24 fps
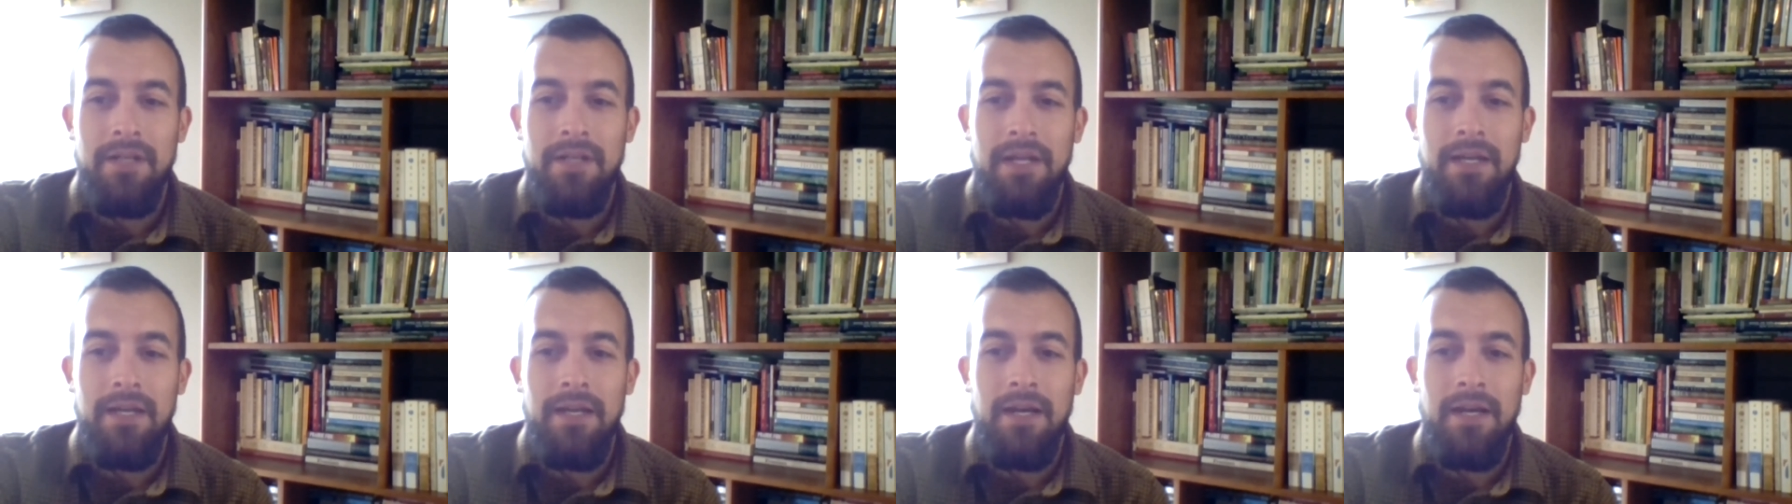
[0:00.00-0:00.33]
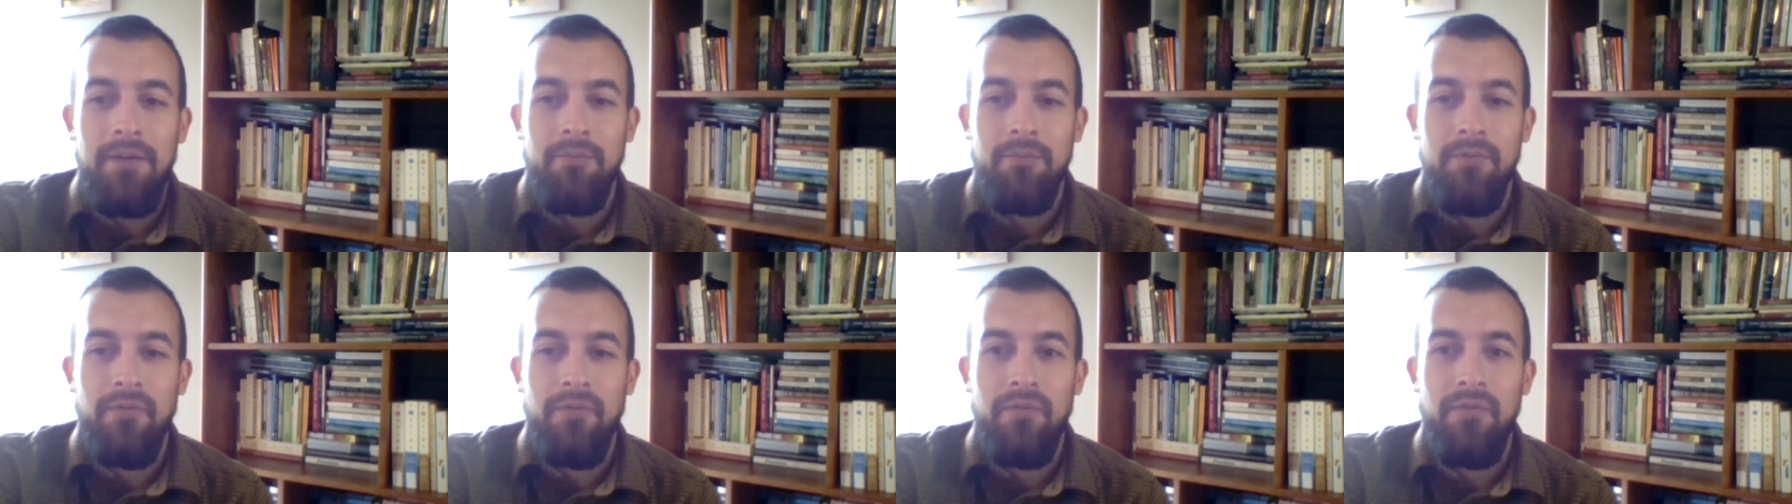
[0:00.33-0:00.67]
I
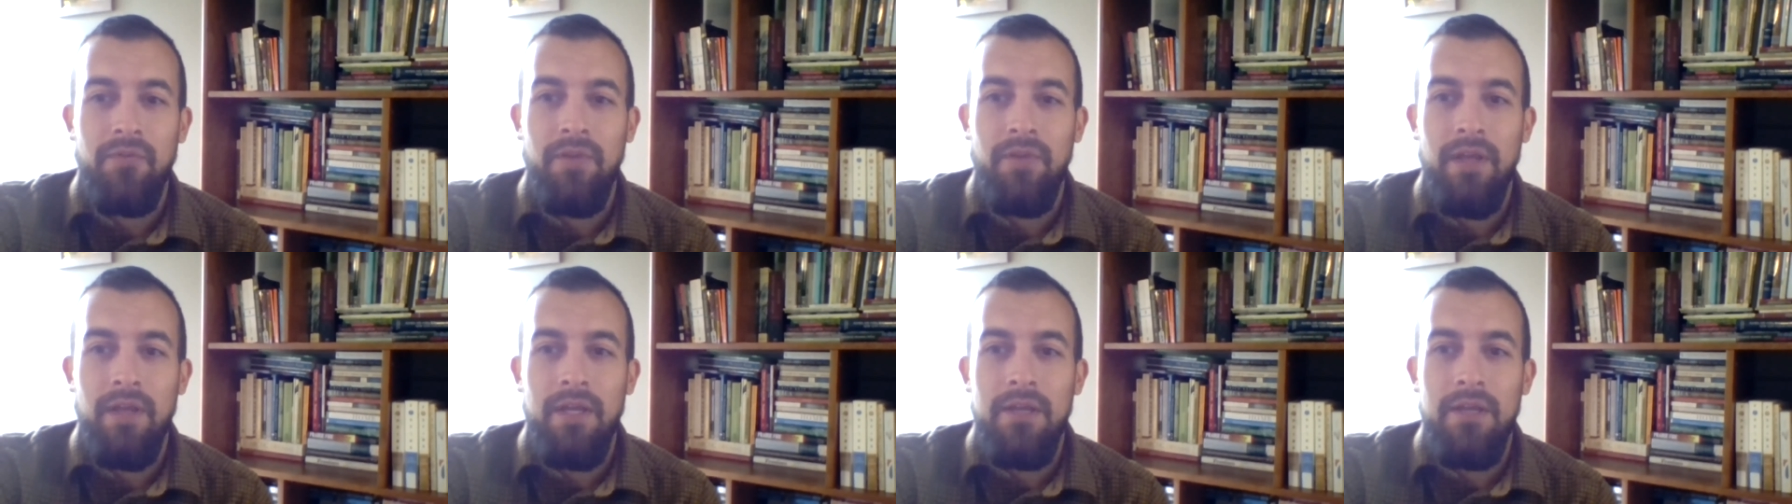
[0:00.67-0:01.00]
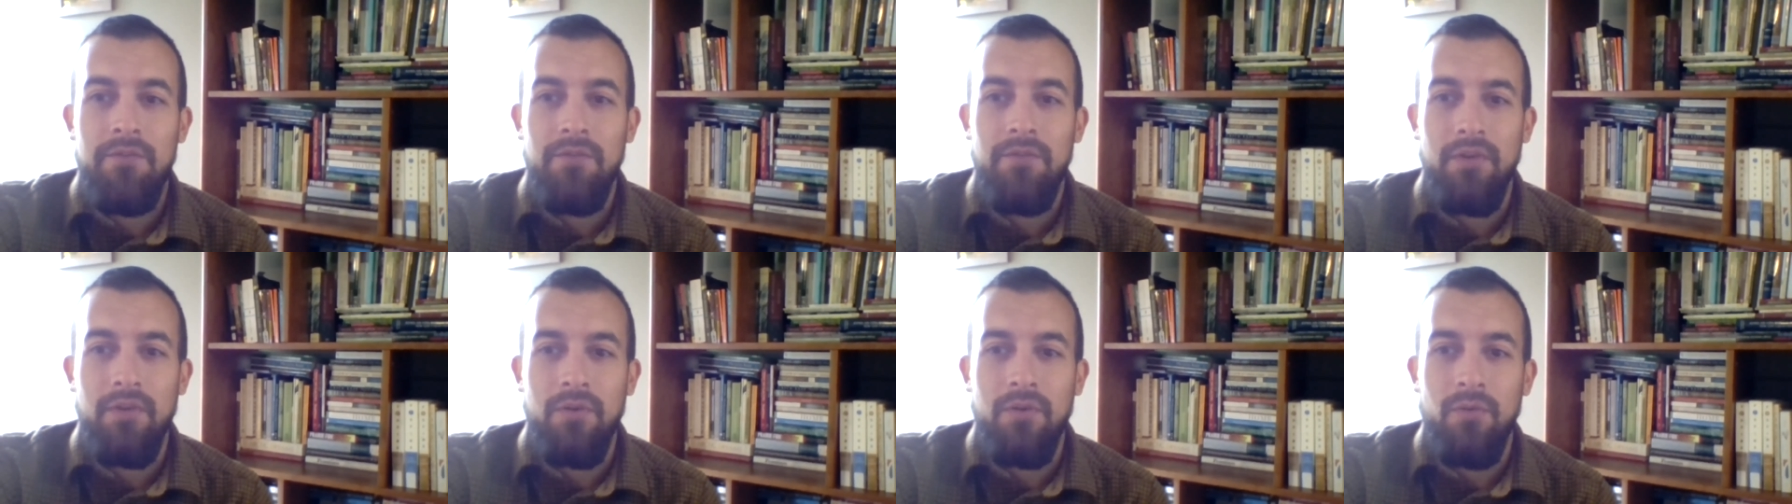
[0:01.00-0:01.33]
will
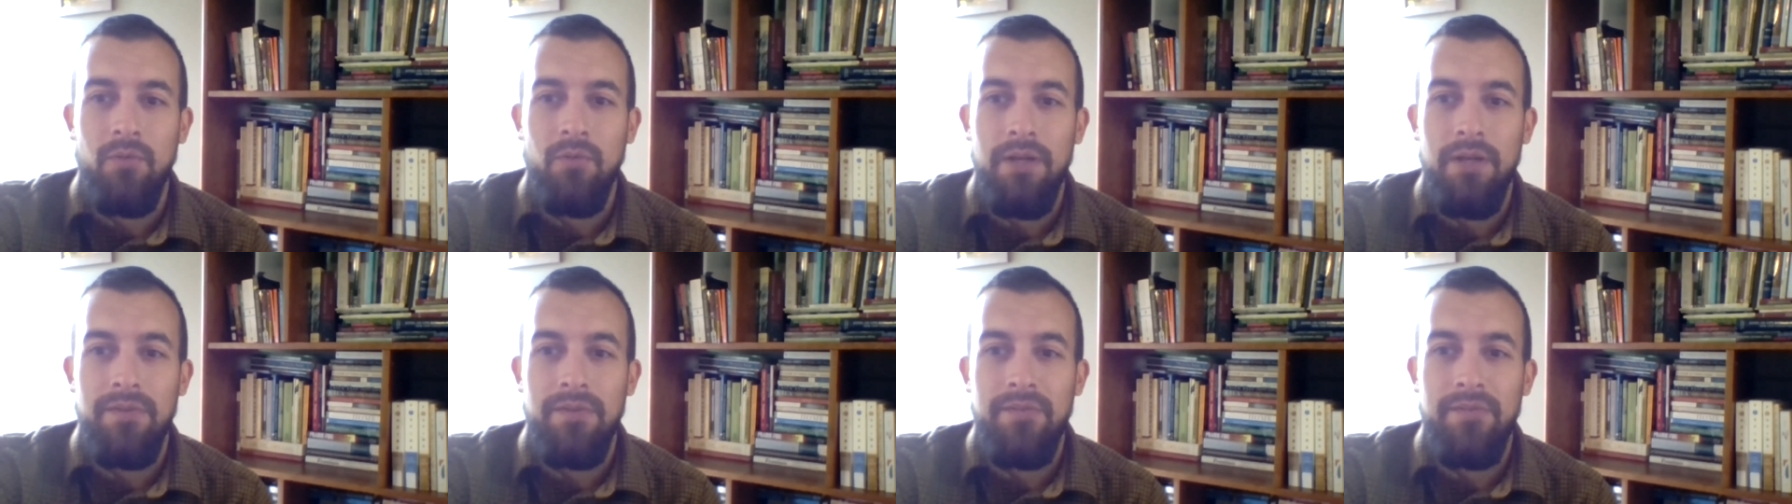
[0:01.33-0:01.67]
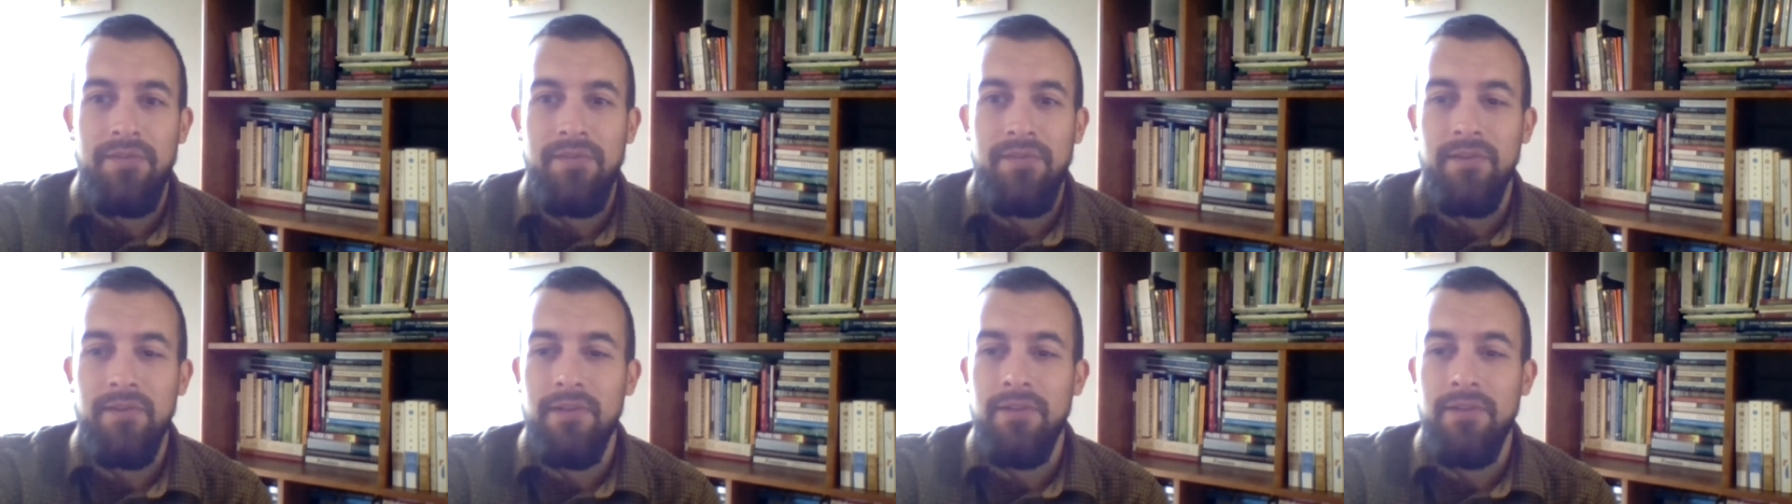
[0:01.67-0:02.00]
save the
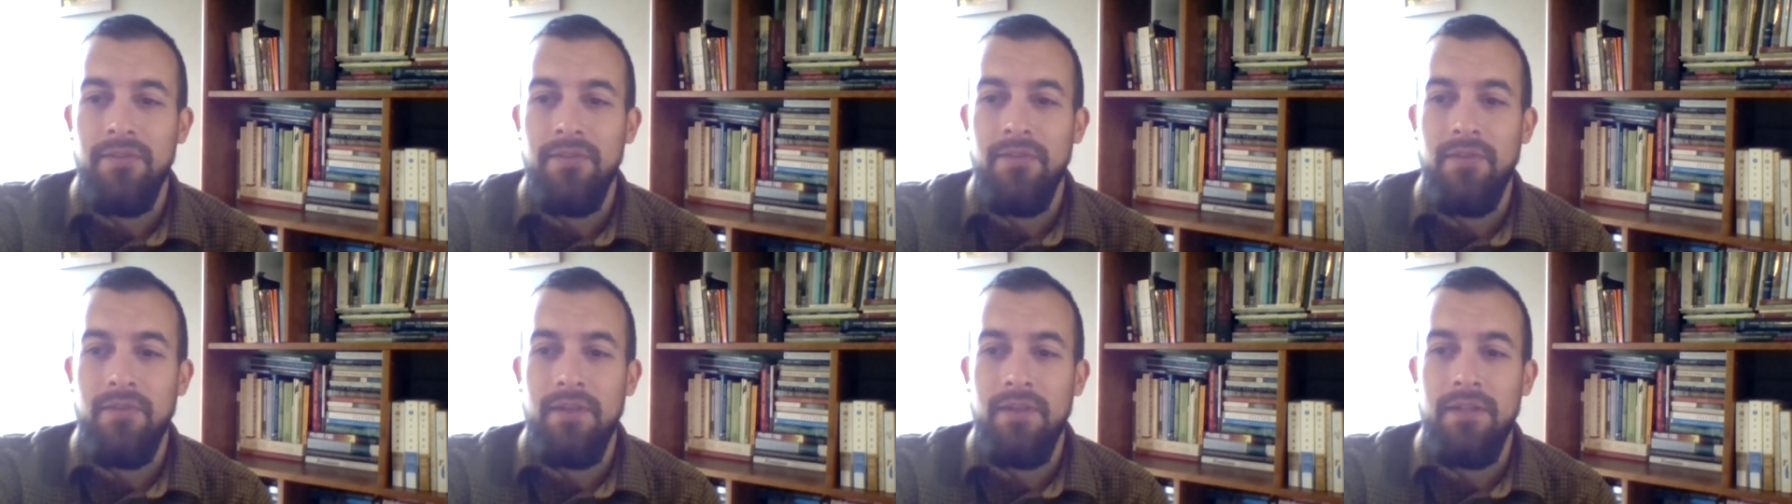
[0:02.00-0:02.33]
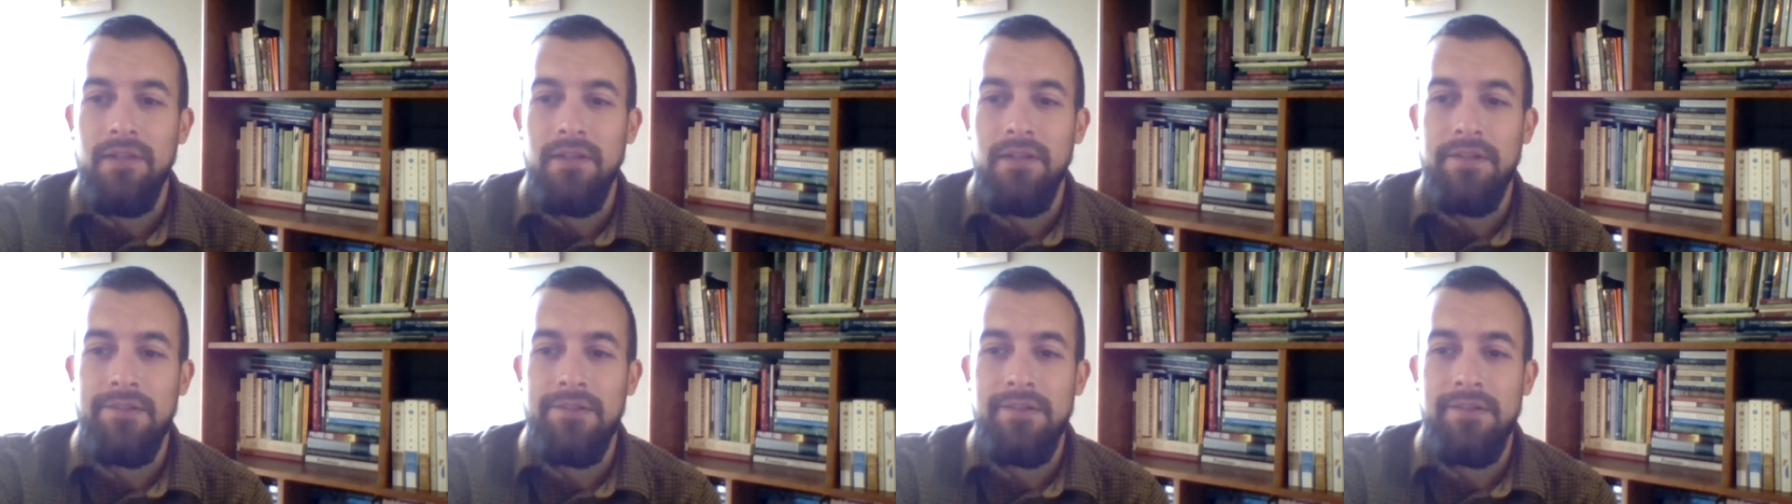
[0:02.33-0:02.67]
questions in
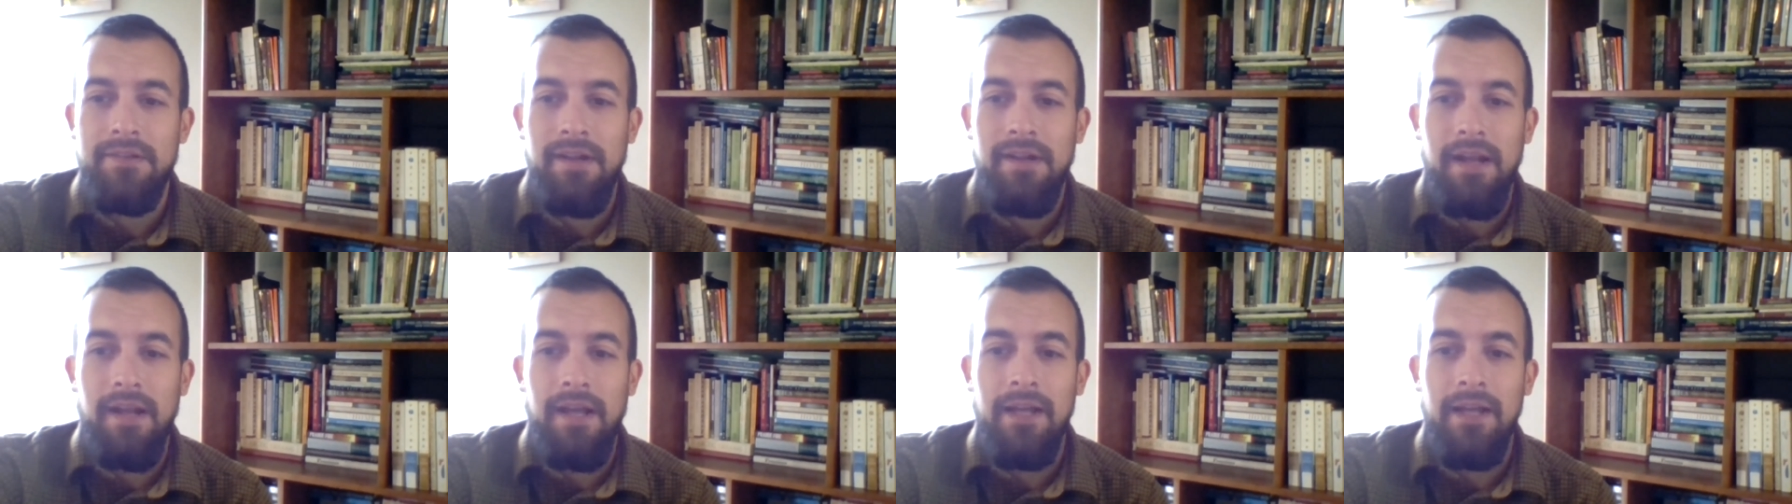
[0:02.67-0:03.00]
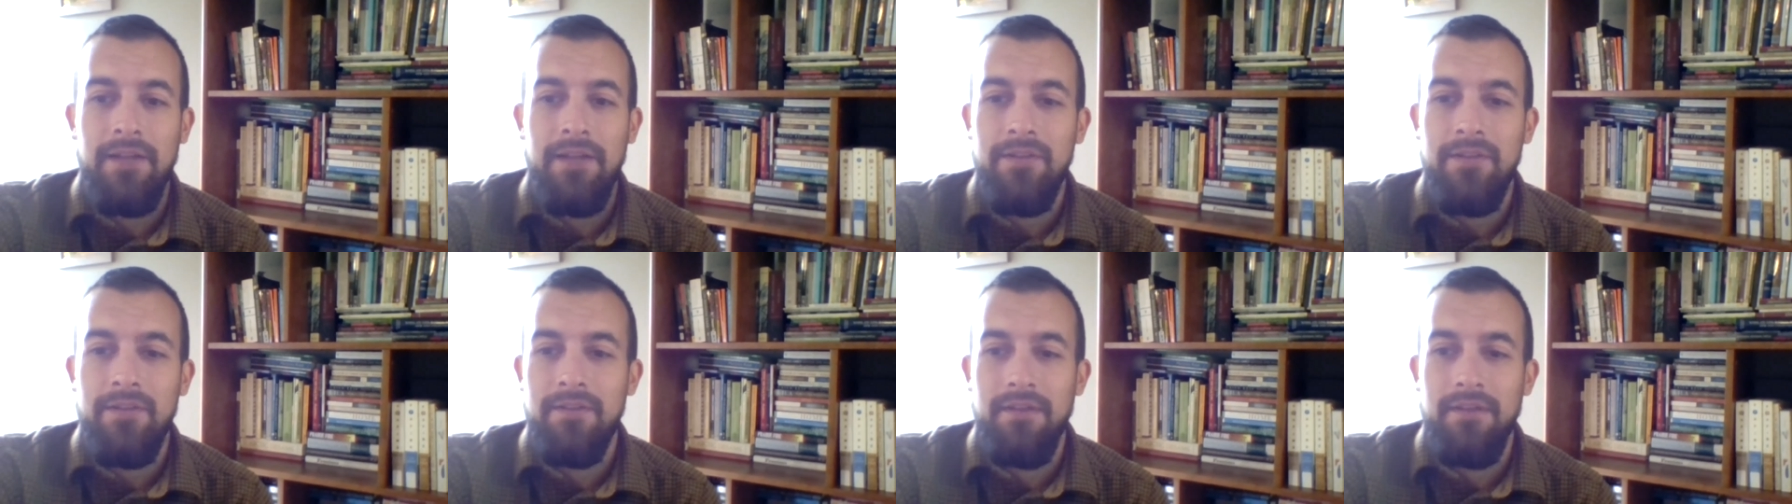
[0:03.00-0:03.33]
the
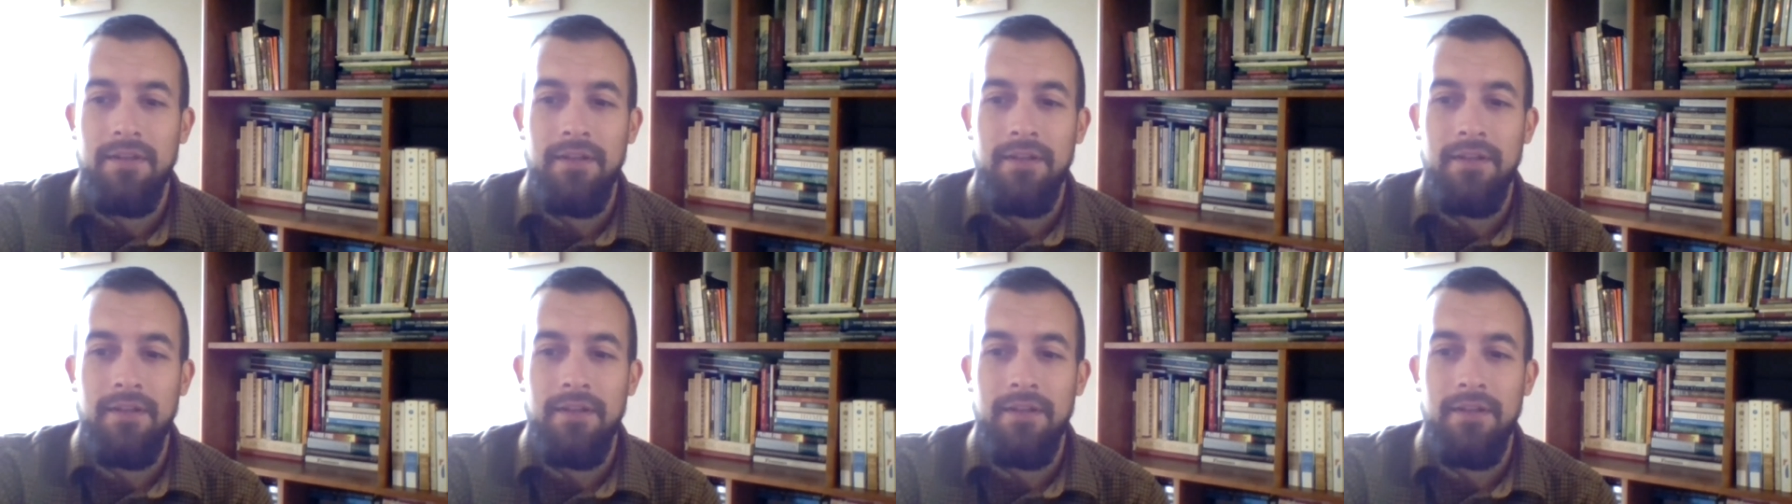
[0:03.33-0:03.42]
chat.